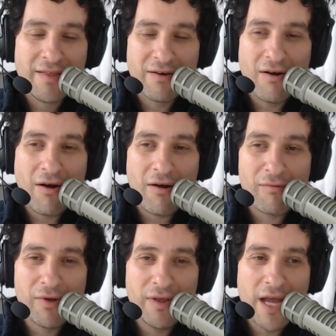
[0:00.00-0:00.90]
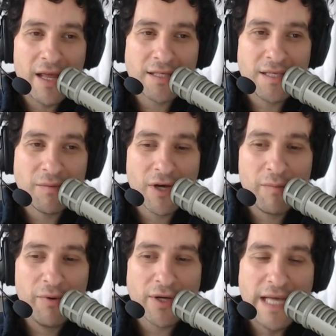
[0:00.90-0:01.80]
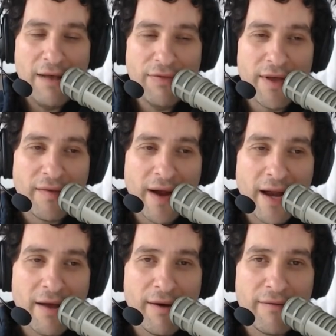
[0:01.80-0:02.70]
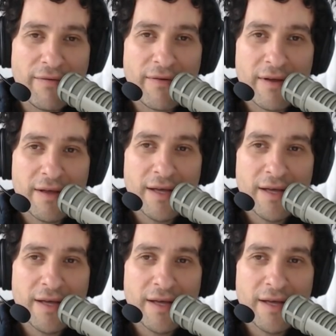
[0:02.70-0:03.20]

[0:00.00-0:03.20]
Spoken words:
There aren't really any Tim Cook books out there that I know of.